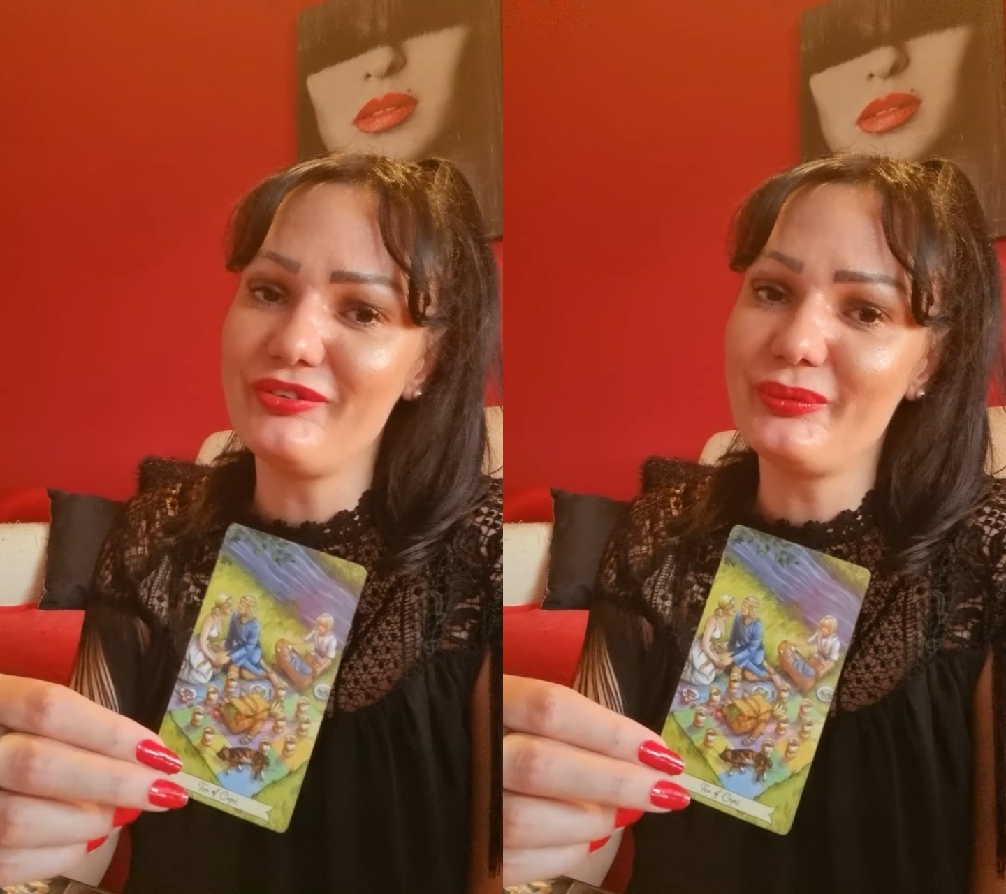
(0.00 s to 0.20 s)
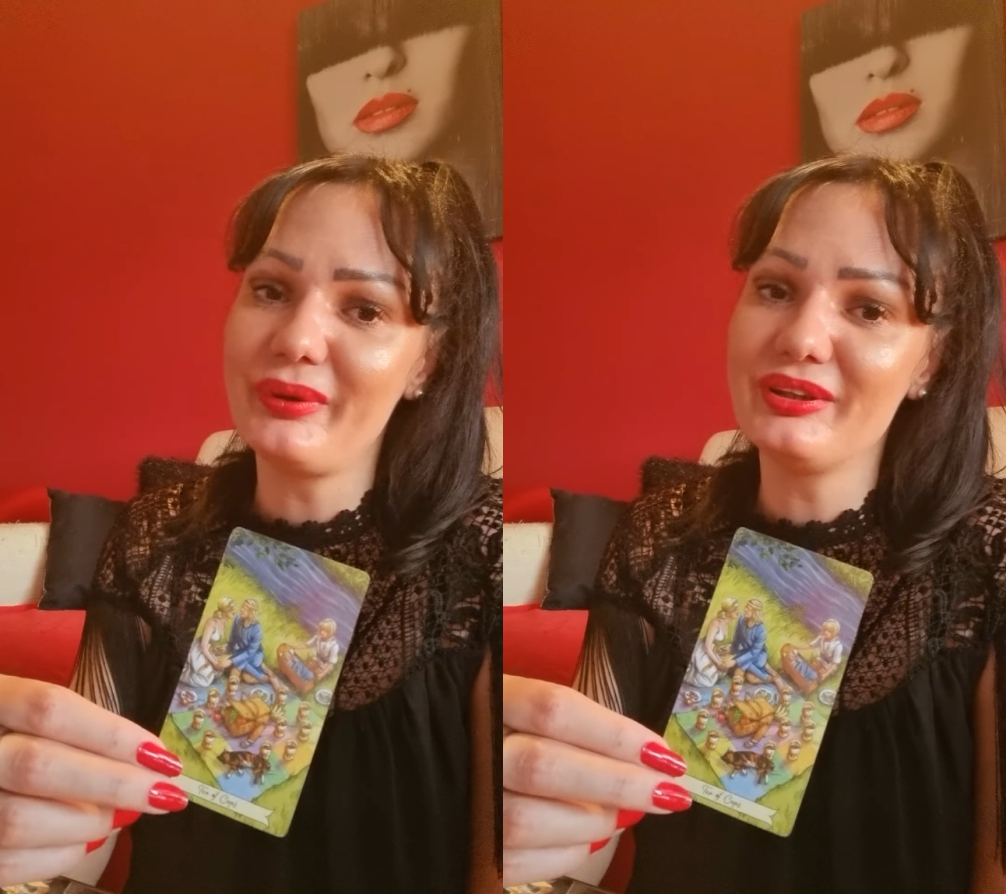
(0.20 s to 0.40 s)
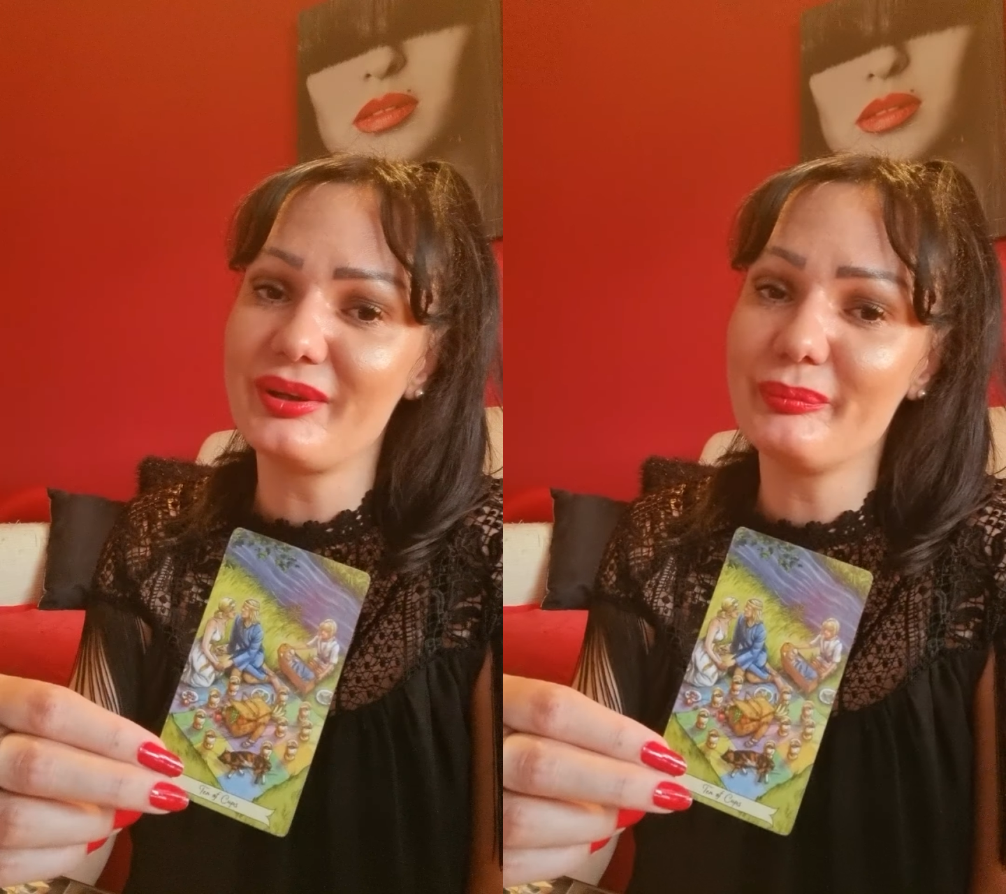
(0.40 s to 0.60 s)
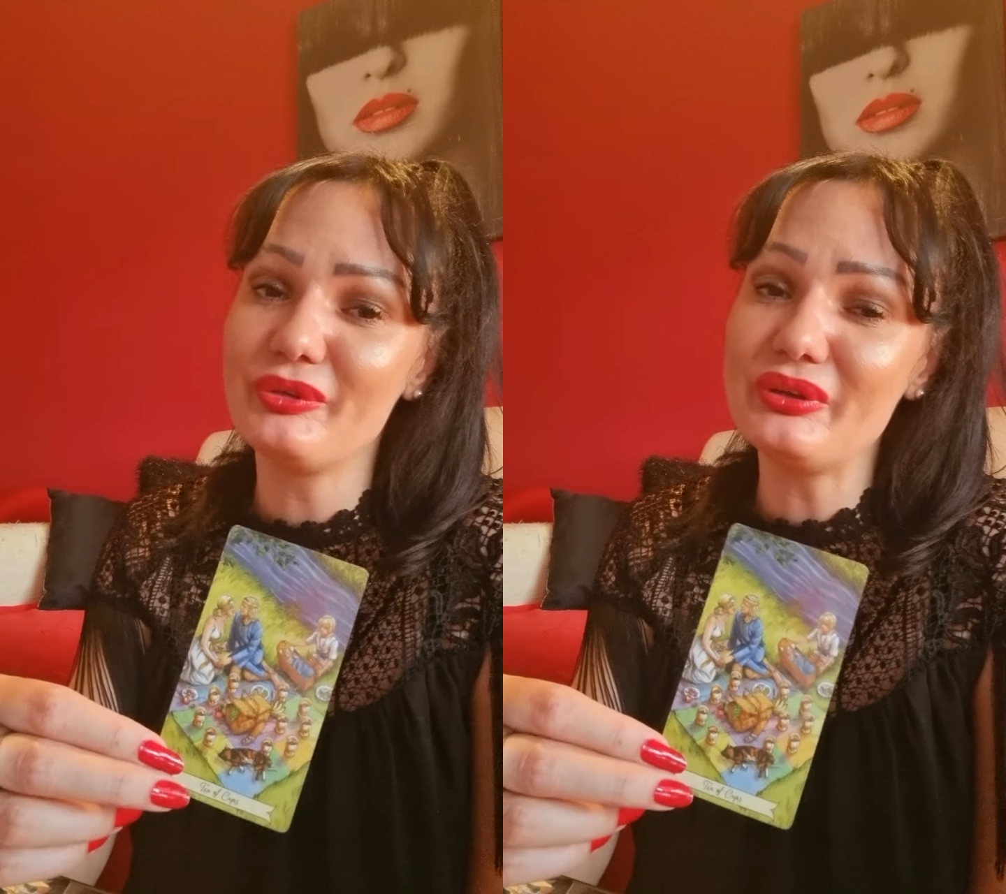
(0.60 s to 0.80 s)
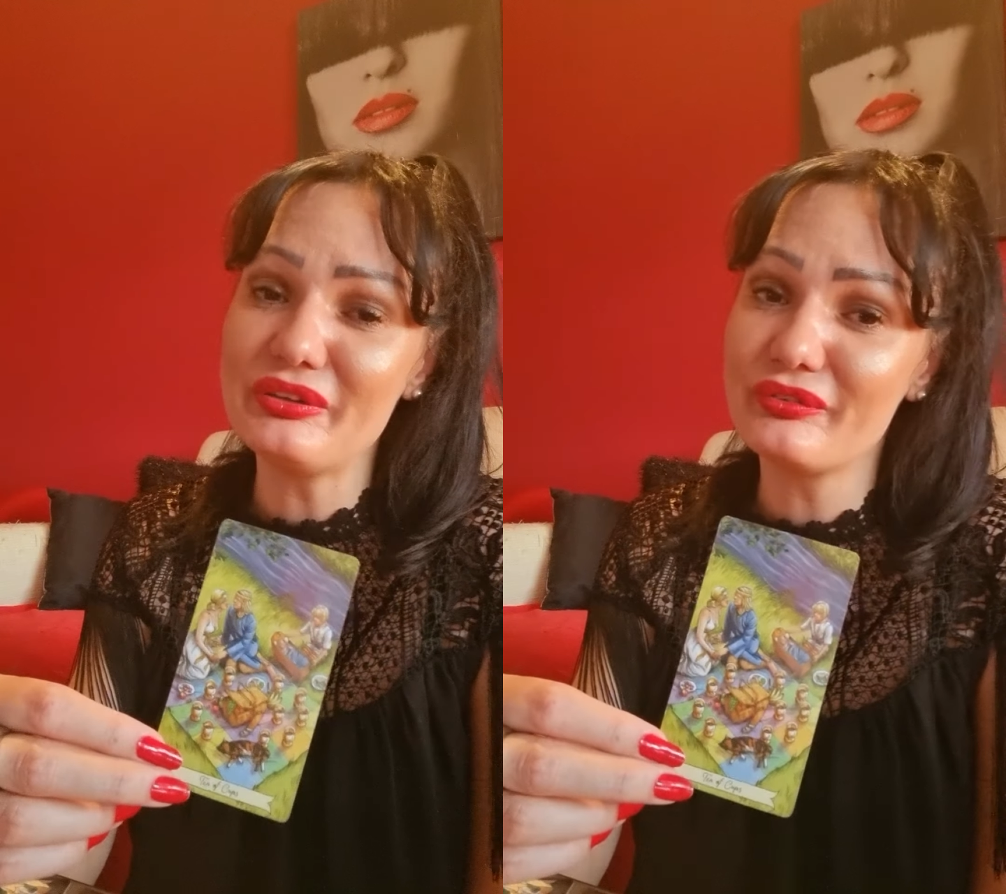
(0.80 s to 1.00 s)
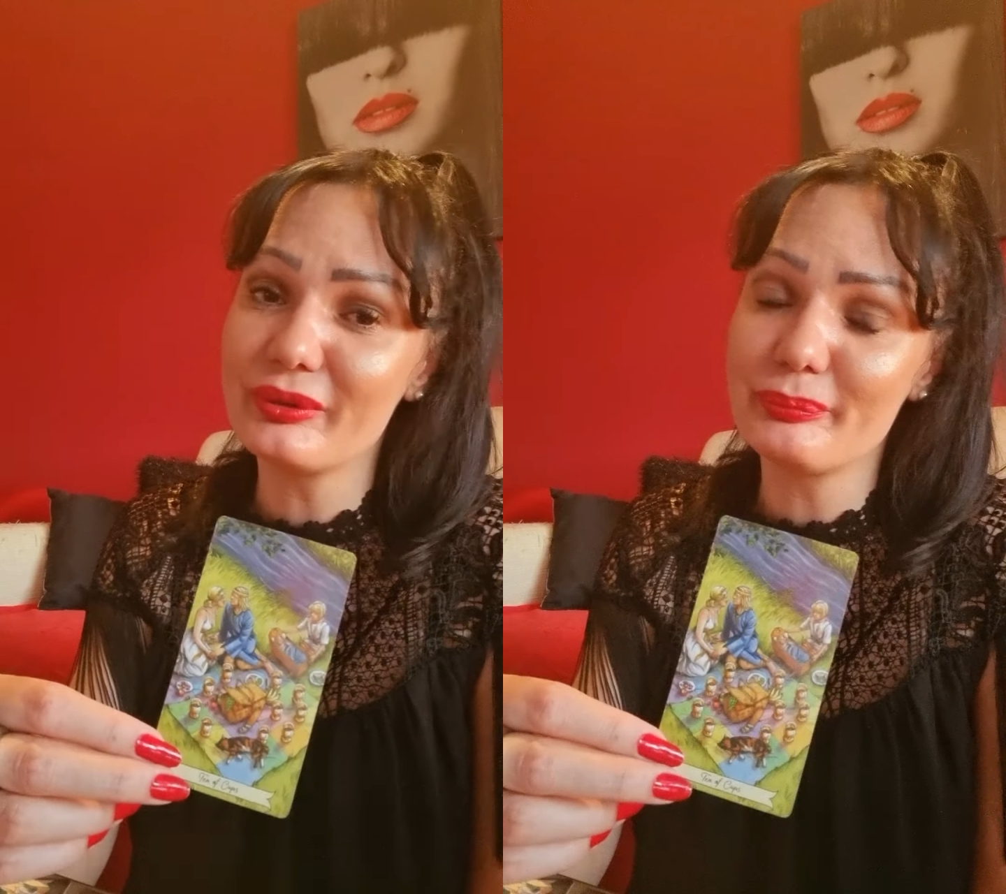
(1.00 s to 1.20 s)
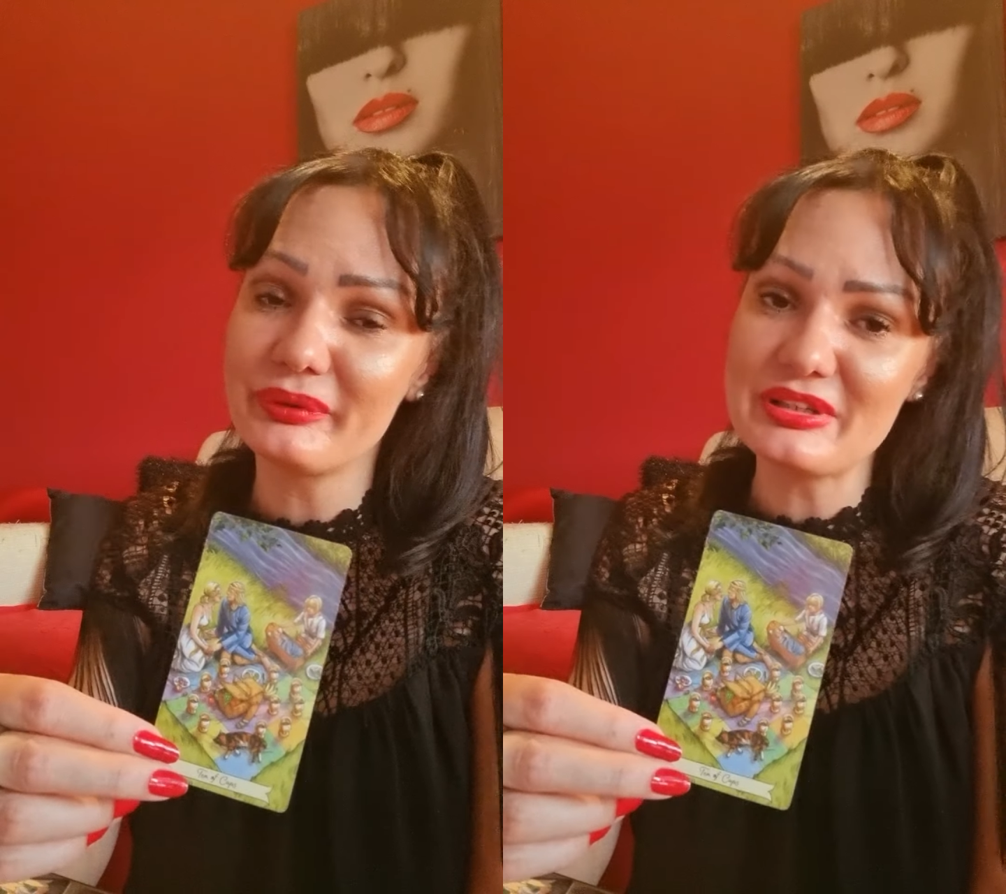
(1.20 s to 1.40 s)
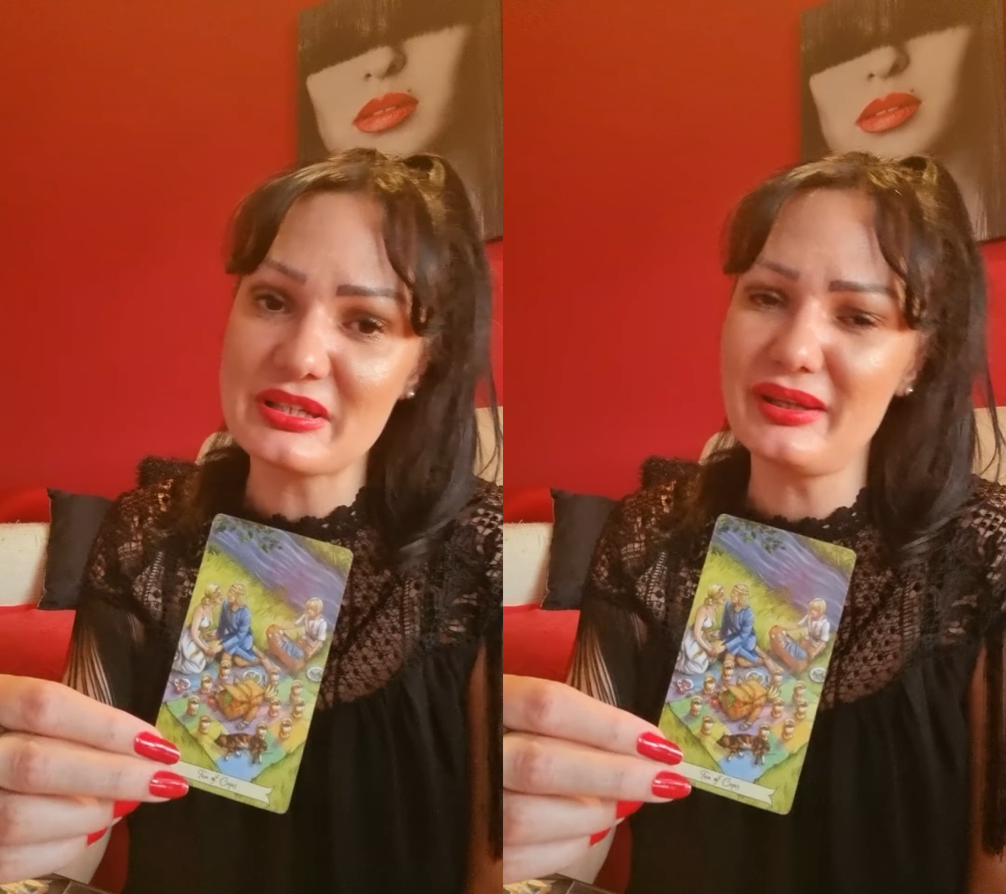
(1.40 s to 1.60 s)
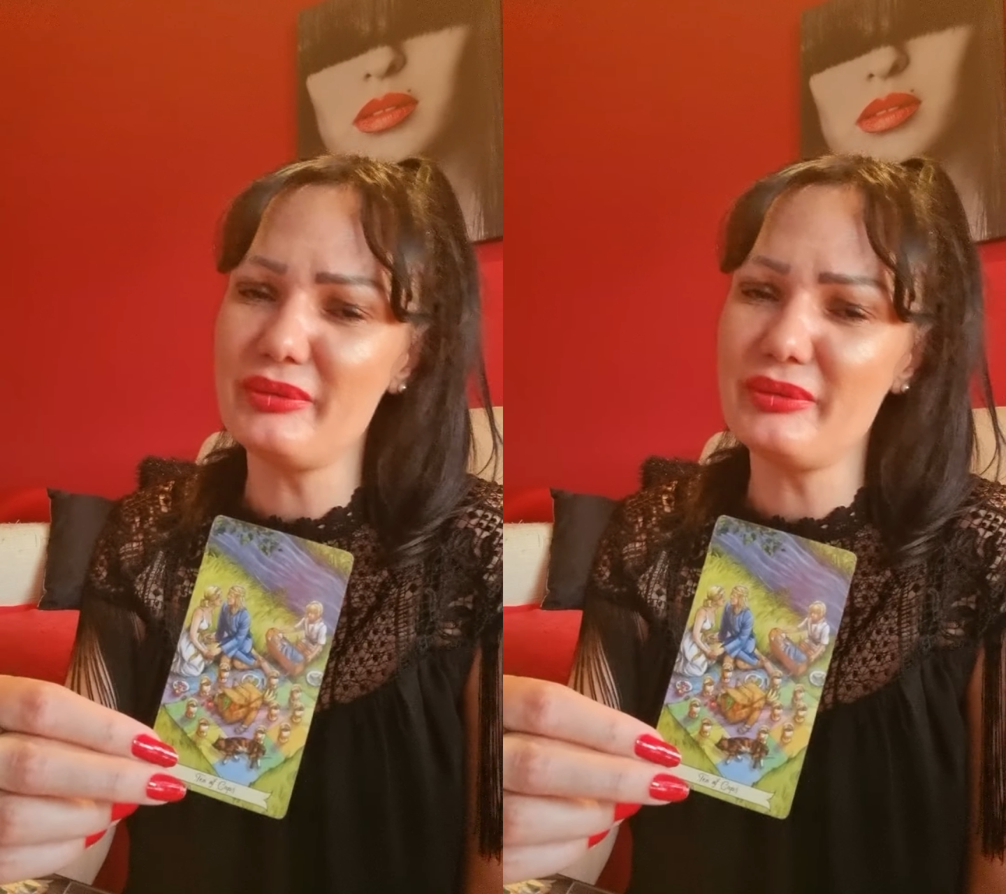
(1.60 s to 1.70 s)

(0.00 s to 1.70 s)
if you want a beautiful person,